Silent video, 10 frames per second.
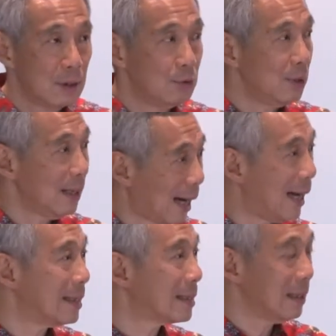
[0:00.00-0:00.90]
doing
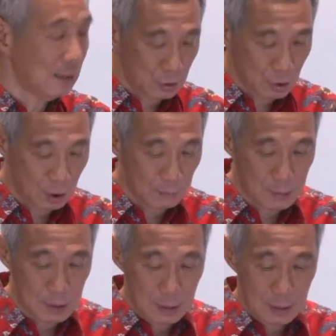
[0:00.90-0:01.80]
higher skilled
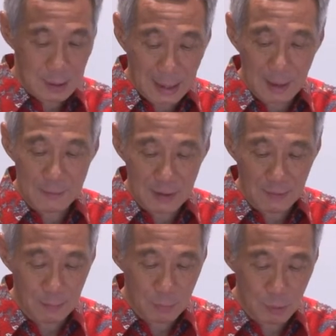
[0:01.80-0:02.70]
jobs. Lives have
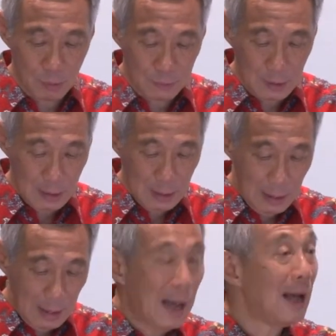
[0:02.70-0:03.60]
improved.
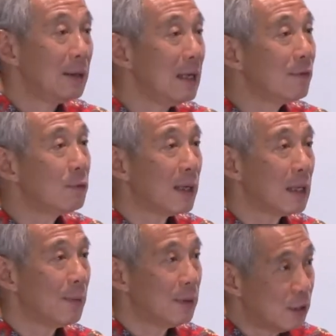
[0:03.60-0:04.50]
And even when
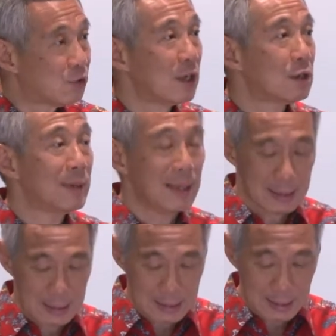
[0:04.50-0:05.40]
there were retrenchment
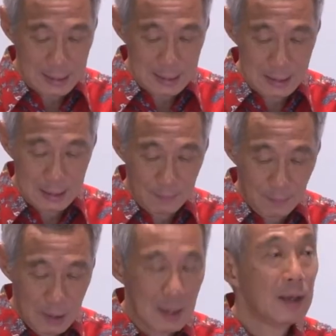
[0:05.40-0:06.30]
exercises,
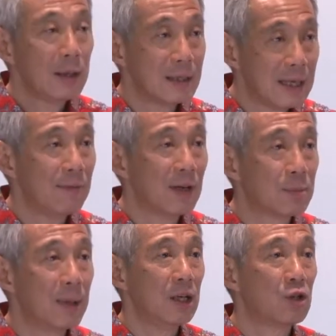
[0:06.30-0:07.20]
they saved as
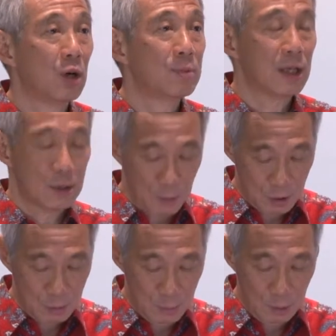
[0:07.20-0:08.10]
jobs as
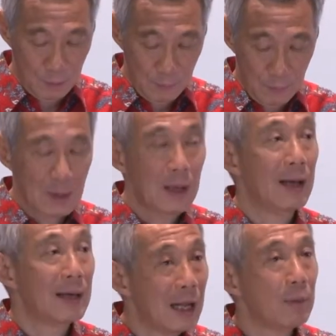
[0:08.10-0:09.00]
possible
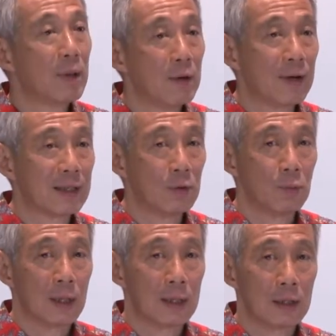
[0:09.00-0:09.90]
and helped the affected
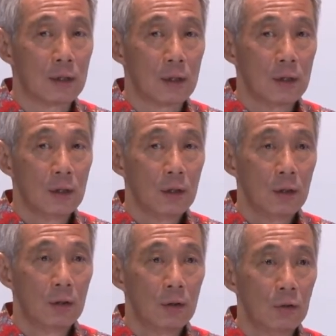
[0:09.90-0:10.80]
workers
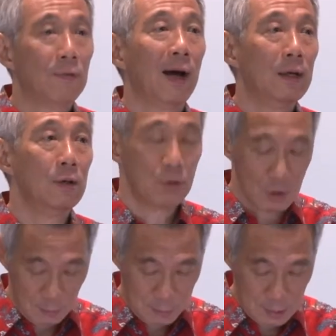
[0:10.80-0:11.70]
to find new
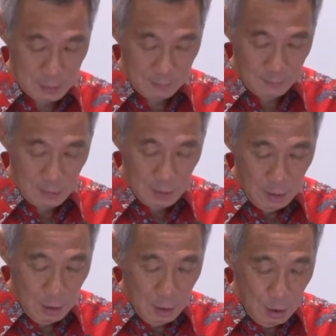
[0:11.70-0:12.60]
jobs.
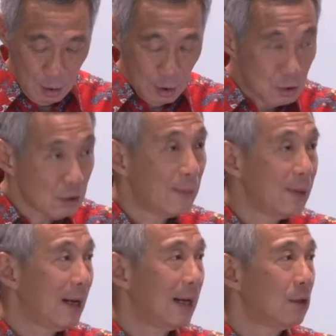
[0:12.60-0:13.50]
So I
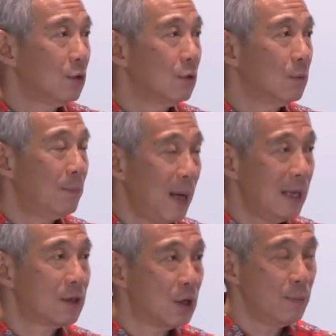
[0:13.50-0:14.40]
would like to pay
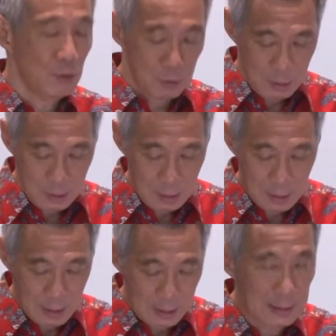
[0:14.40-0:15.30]
tribute
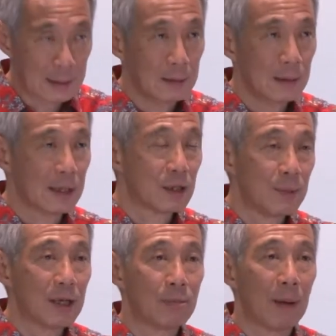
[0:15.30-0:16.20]
and
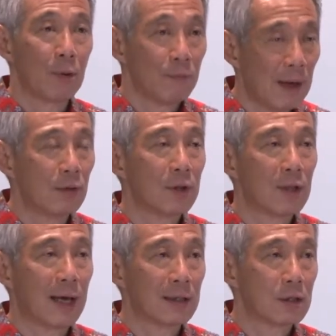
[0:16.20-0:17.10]
express my profound
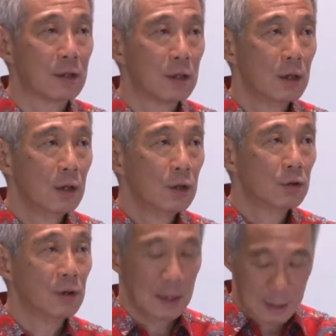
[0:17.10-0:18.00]
thanks
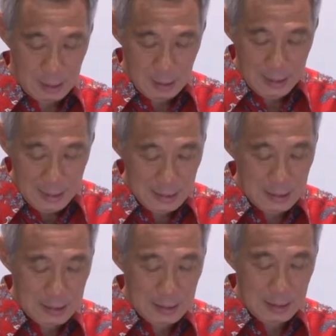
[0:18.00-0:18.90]
to the
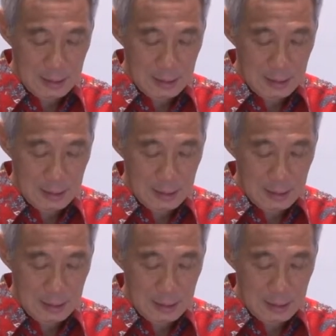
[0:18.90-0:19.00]
leaders,